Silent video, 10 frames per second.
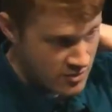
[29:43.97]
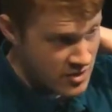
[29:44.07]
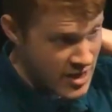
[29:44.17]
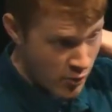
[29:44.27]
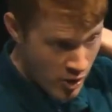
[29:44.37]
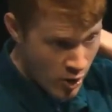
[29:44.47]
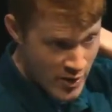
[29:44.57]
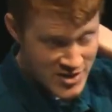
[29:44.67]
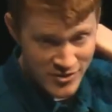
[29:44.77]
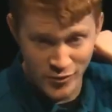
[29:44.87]
Nero
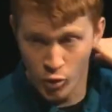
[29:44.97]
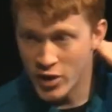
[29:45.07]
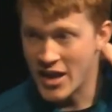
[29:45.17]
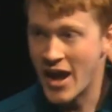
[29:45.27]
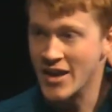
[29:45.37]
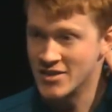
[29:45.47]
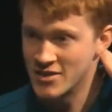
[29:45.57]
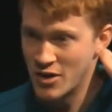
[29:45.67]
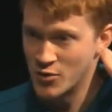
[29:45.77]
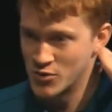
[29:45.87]
is 48
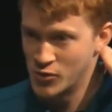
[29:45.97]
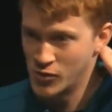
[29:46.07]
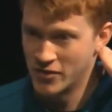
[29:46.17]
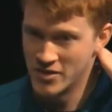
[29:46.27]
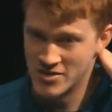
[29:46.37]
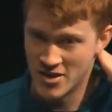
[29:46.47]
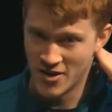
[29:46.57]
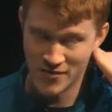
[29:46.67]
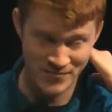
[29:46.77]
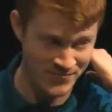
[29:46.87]
years old this
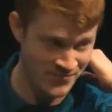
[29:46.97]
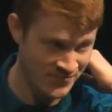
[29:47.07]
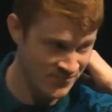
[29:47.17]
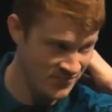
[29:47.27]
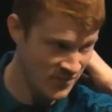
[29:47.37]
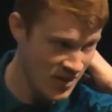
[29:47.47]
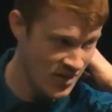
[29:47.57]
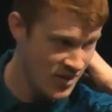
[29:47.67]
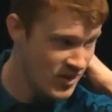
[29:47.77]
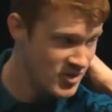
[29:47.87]
year.
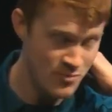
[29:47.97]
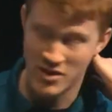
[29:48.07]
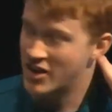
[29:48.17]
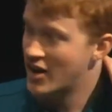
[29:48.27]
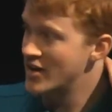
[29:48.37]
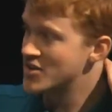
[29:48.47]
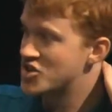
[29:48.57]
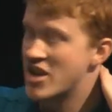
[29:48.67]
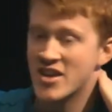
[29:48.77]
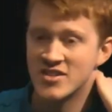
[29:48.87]
So because
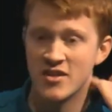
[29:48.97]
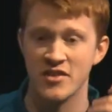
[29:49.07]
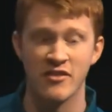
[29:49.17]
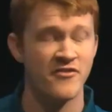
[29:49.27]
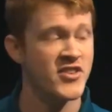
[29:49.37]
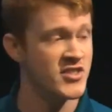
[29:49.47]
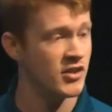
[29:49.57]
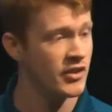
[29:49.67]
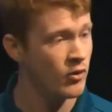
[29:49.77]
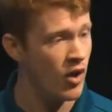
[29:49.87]
she has nothing
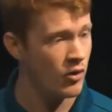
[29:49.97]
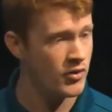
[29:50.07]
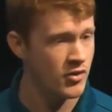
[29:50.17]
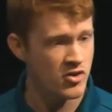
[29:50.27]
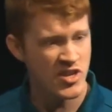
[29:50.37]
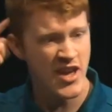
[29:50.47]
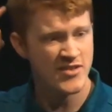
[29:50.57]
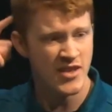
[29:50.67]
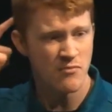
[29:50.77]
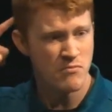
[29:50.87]
physically wrong with her, she has
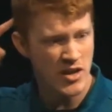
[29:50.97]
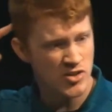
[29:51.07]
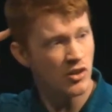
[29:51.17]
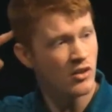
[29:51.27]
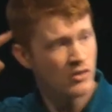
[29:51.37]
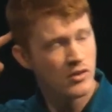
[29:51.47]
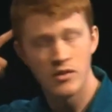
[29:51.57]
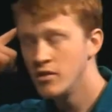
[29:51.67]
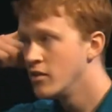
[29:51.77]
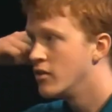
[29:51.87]
that mental
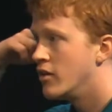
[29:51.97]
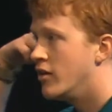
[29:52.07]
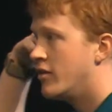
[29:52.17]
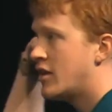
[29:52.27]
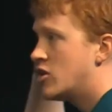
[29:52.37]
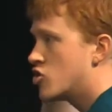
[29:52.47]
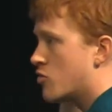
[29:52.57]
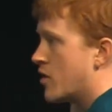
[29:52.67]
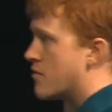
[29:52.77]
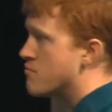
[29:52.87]

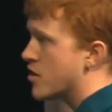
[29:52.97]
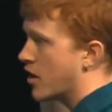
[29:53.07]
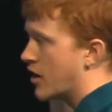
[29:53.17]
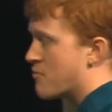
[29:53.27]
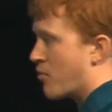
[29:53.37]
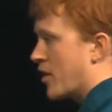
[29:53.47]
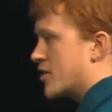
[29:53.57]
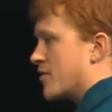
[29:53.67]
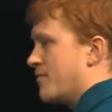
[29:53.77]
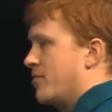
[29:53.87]
injury, being an
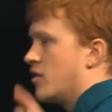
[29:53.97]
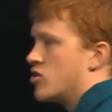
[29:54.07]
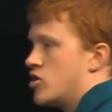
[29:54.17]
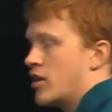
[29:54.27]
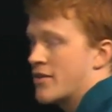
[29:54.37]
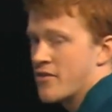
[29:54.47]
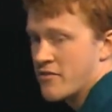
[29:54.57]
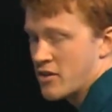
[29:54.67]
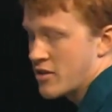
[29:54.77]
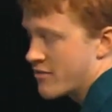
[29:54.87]
imprint, she could have a
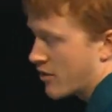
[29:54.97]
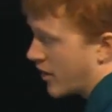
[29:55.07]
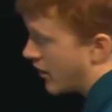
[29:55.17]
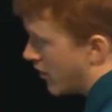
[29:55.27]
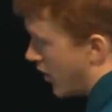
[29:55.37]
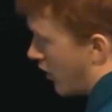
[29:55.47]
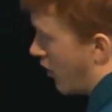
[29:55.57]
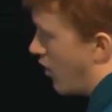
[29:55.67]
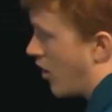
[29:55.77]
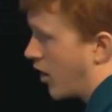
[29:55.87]
very, very
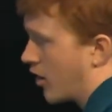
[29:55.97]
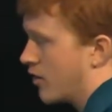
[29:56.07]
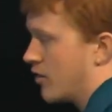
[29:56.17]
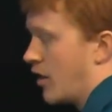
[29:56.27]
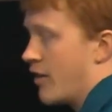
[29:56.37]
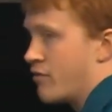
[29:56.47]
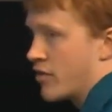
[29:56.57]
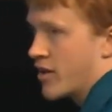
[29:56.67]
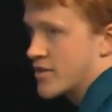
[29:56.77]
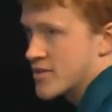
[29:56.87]
long life with
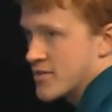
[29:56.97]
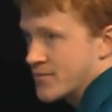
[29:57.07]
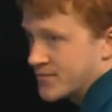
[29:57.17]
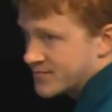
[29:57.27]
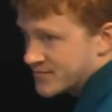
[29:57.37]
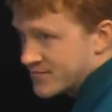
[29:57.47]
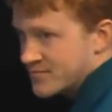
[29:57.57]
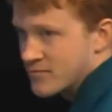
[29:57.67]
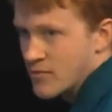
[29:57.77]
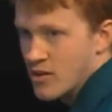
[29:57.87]
us.
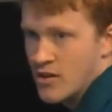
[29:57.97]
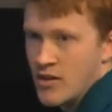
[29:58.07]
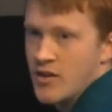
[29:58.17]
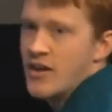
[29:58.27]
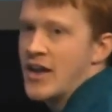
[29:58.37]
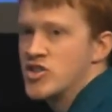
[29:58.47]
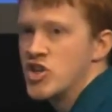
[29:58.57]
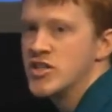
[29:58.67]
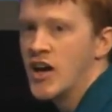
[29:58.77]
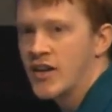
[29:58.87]
As she
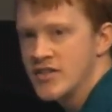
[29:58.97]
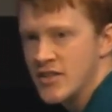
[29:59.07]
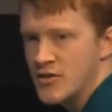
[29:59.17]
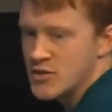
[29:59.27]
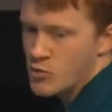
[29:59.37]
tucks those